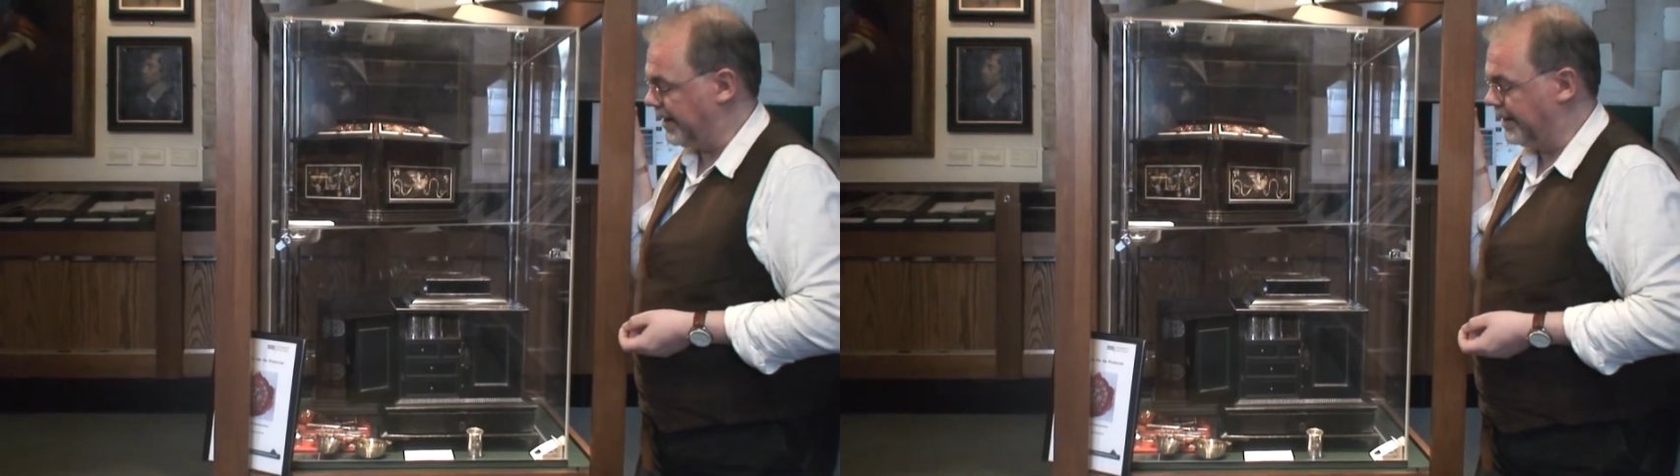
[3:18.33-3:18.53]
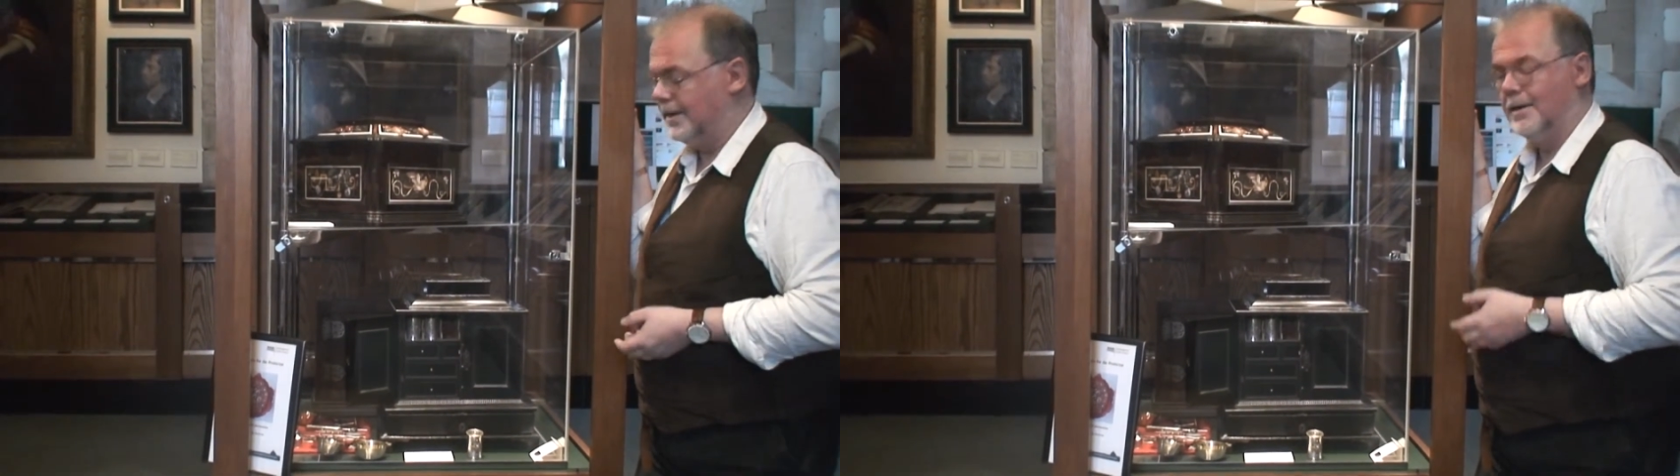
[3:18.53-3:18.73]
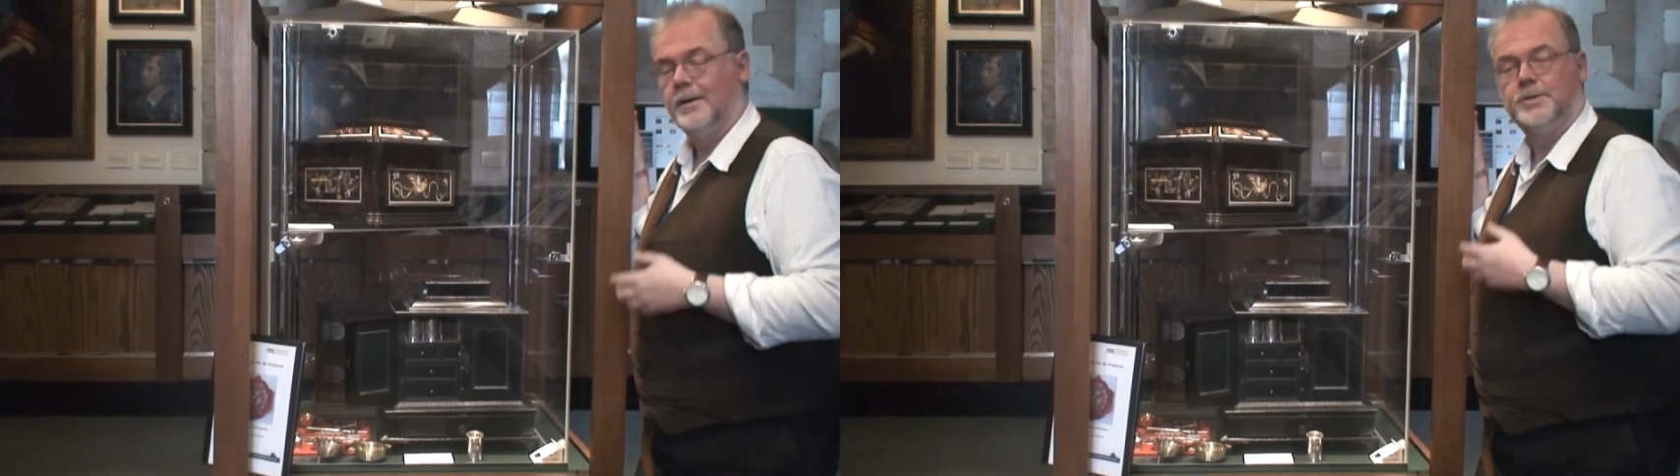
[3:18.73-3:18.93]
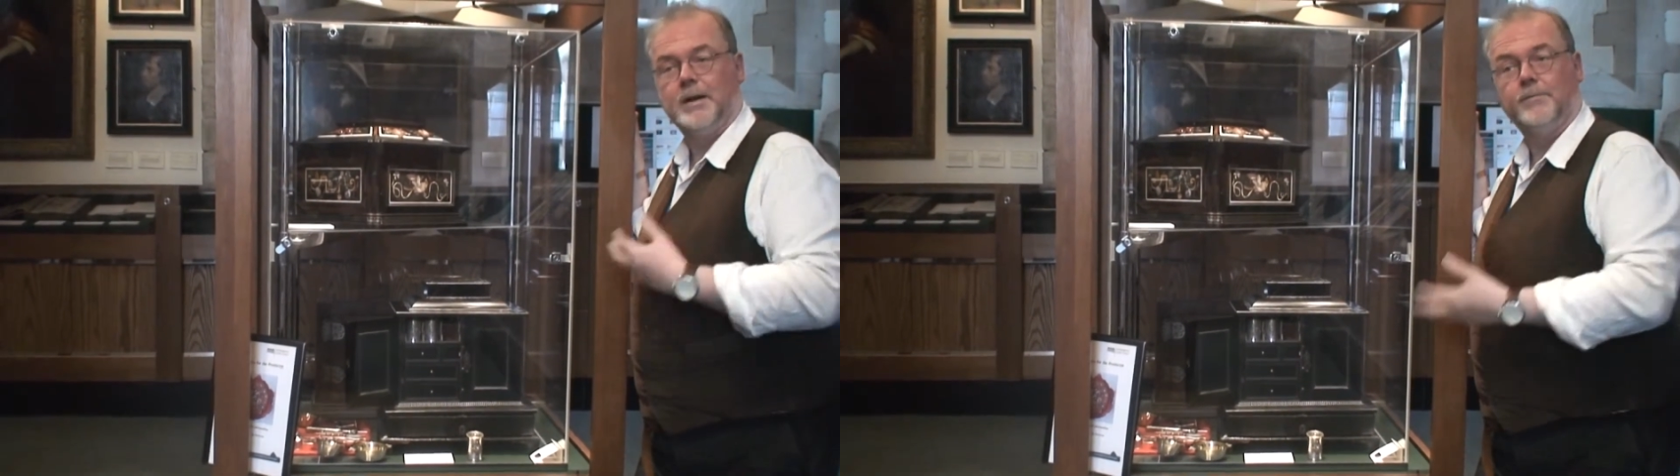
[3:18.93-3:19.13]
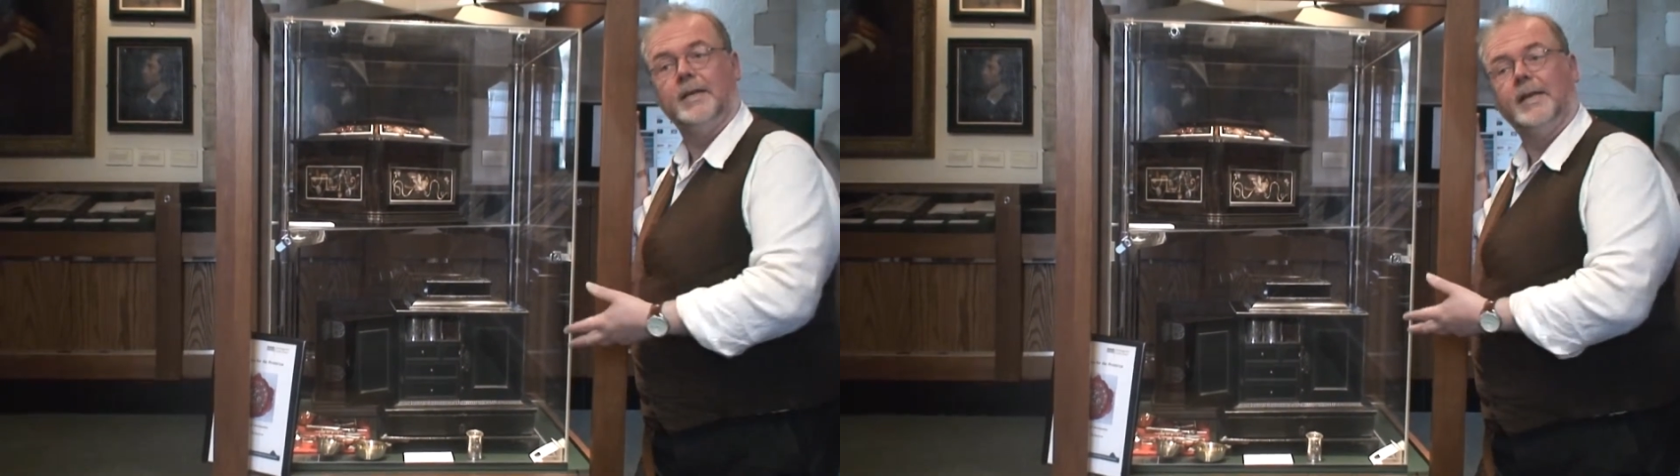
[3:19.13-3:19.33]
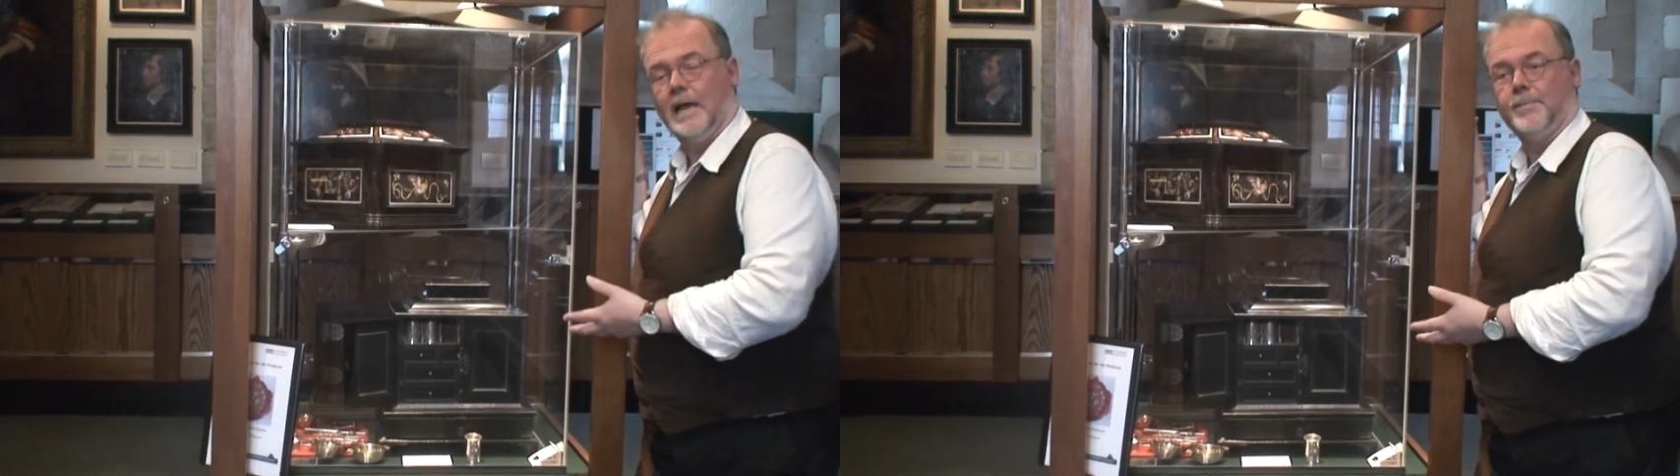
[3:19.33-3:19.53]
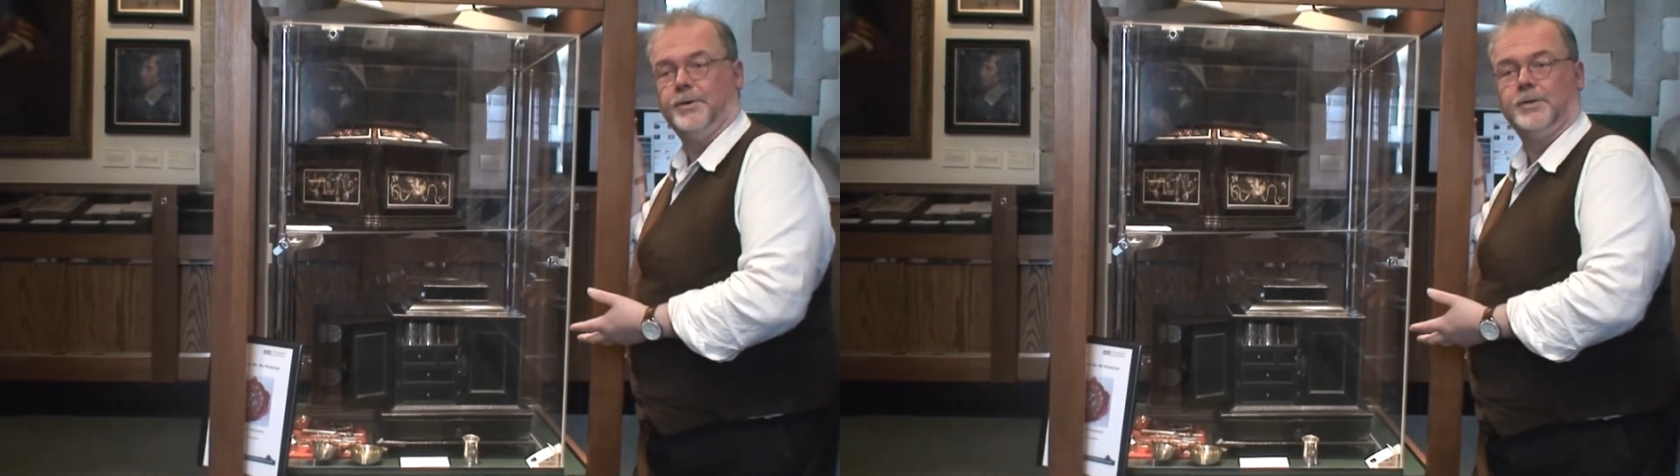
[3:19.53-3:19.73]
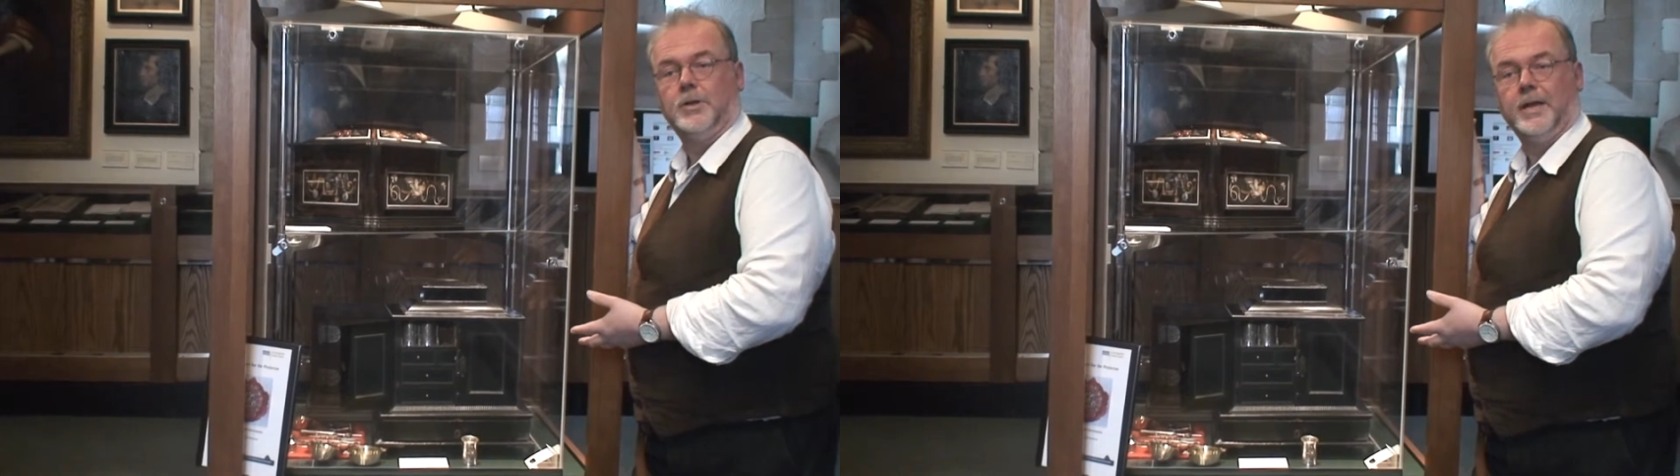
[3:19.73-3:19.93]
A travelling
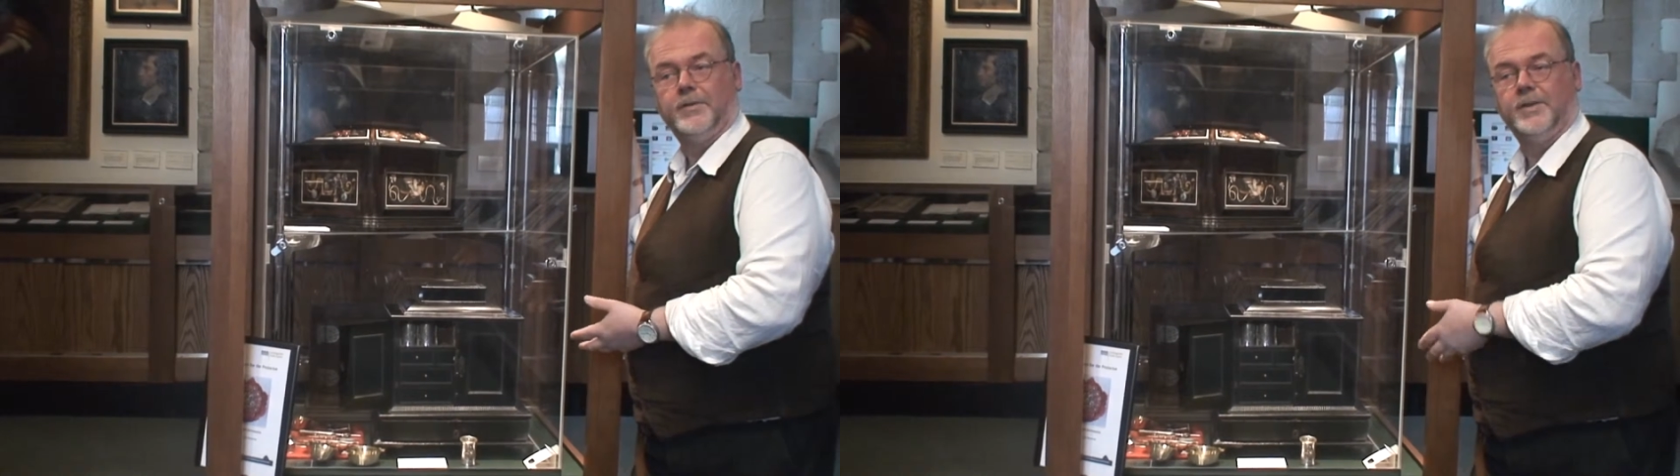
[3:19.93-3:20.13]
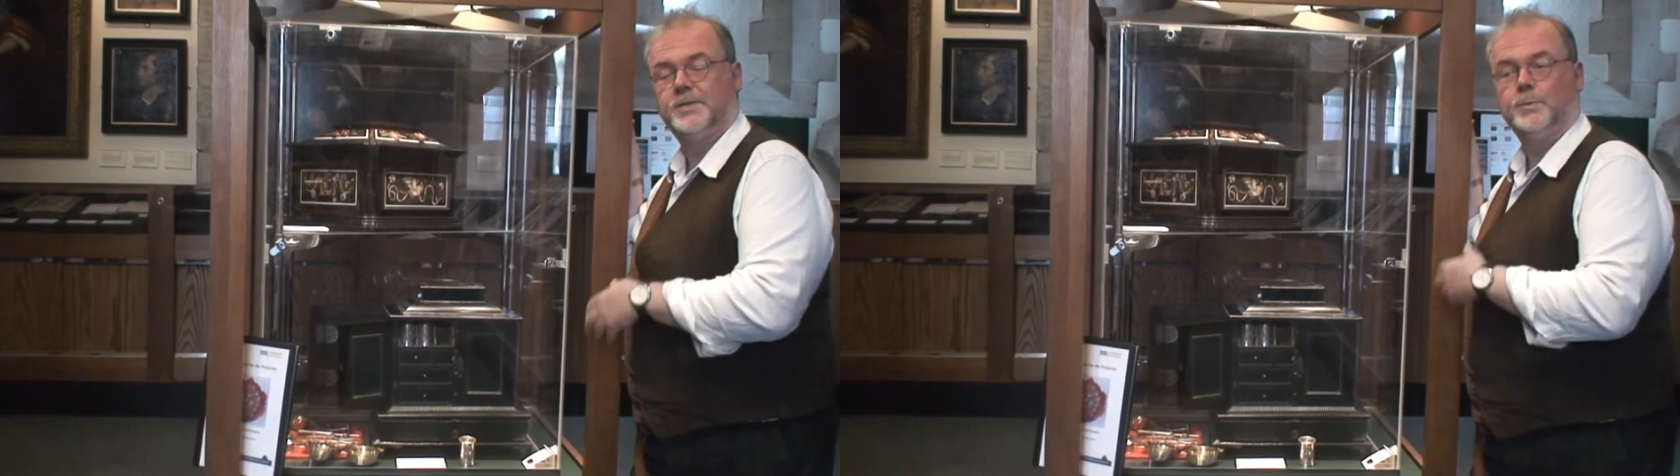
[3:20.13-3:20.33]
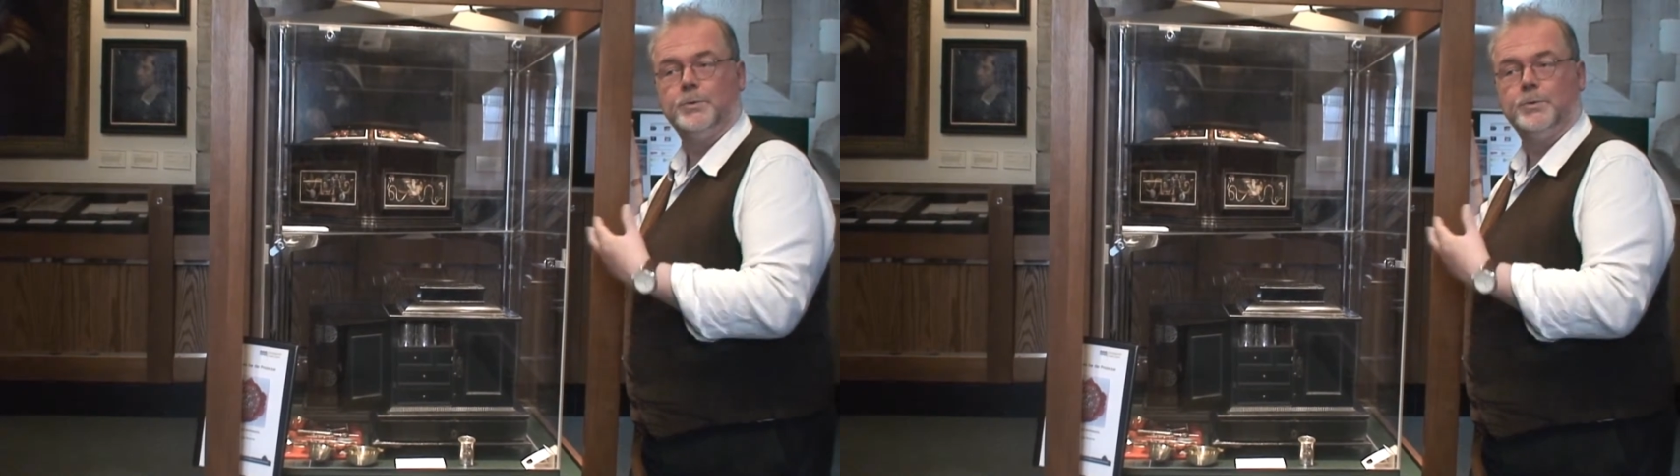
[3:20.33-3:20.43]
cabinet like this,